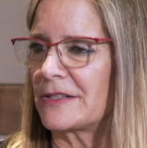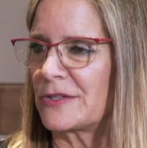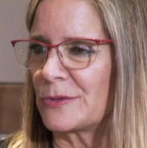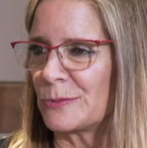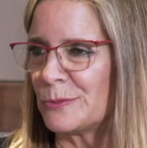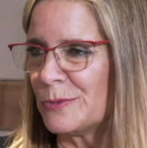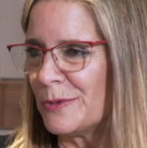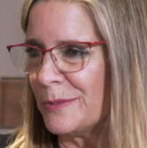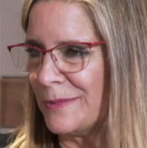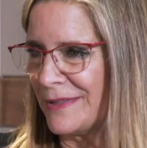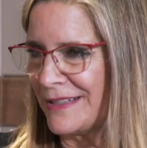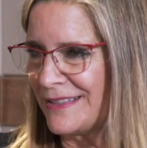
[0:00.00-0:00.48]
as a
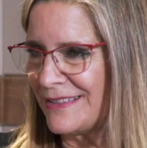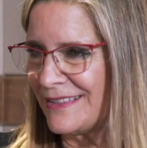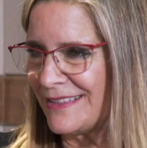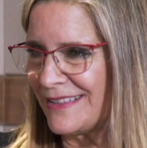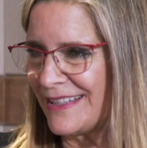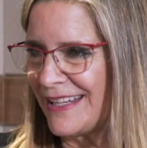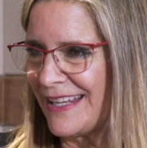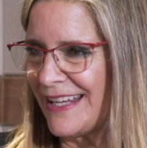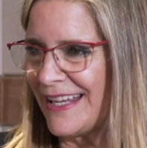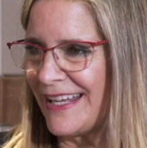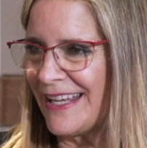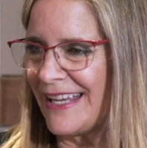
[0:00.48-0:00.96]
woman,
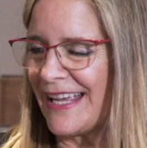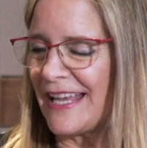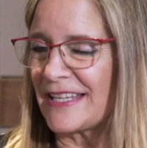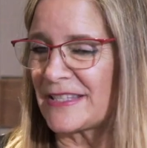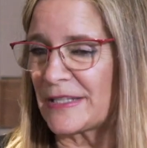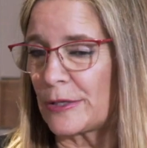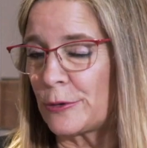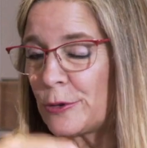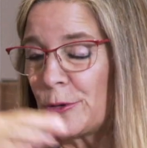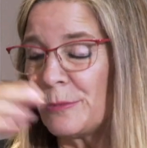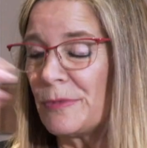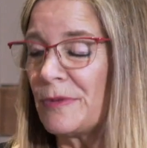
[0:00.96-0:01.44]

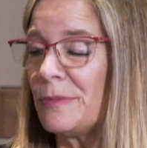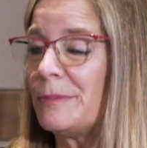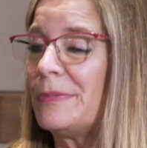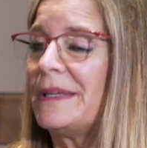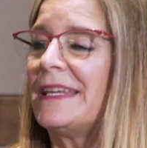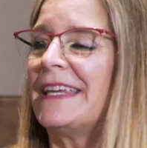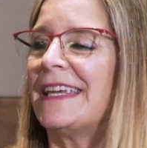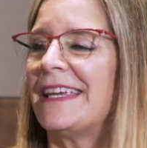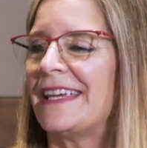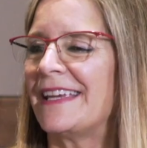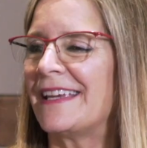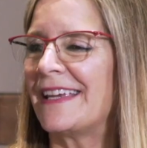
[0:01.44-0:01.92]
as a human
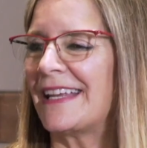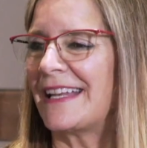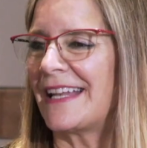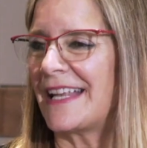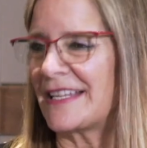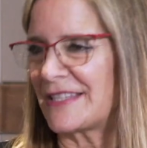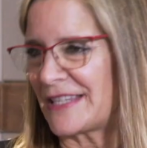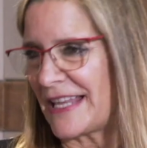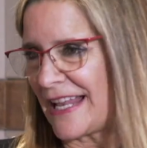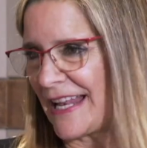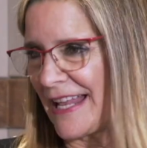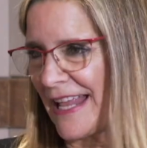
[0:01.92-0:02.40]
being,
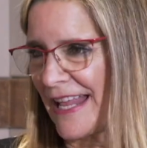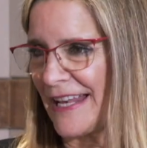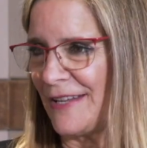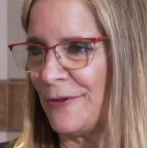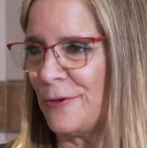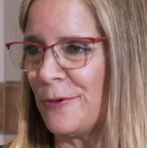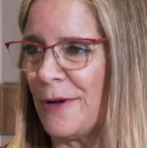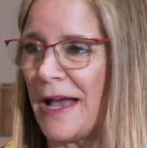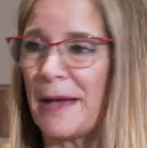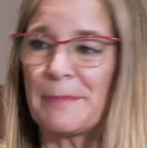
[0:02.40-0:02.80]
and who